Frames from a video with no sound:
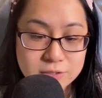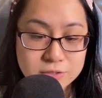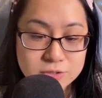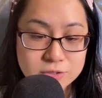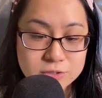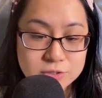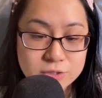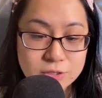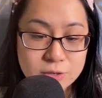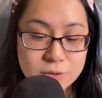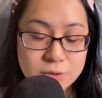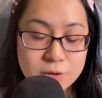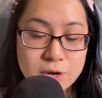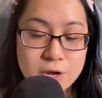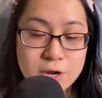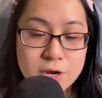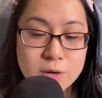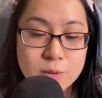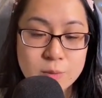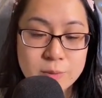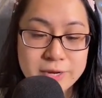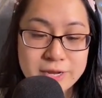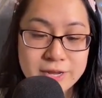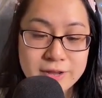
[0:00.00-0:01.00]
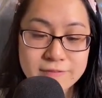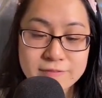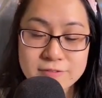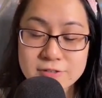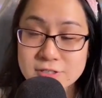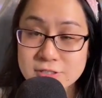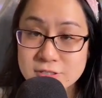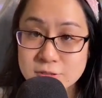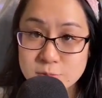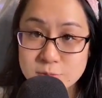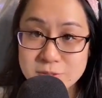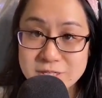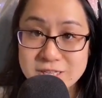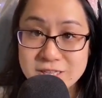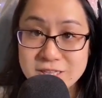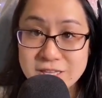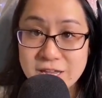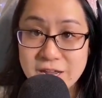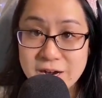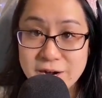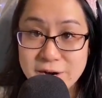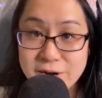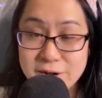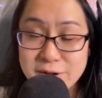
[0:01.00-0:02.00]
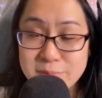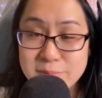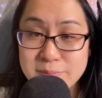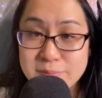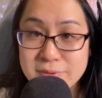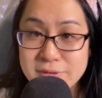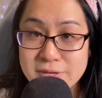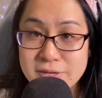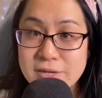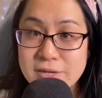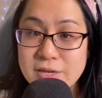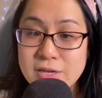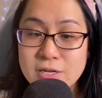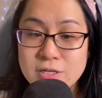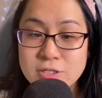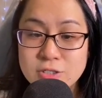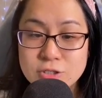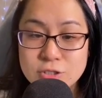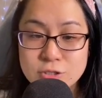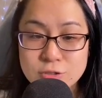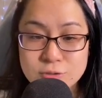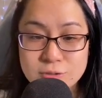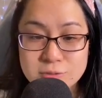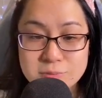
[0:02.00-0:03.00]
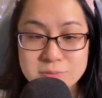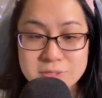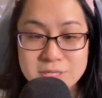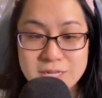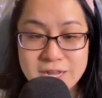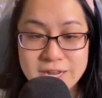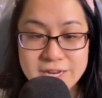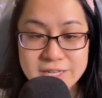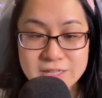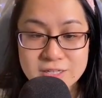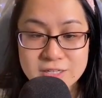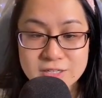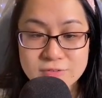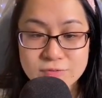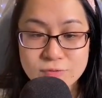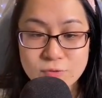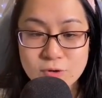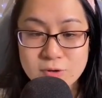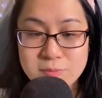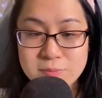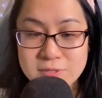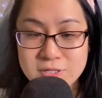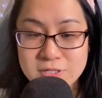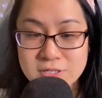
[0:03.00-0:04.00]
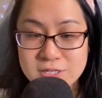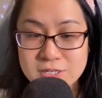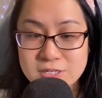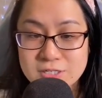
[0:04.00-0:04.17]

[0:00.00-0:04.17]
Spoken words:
So we have to split that up to apply this formula.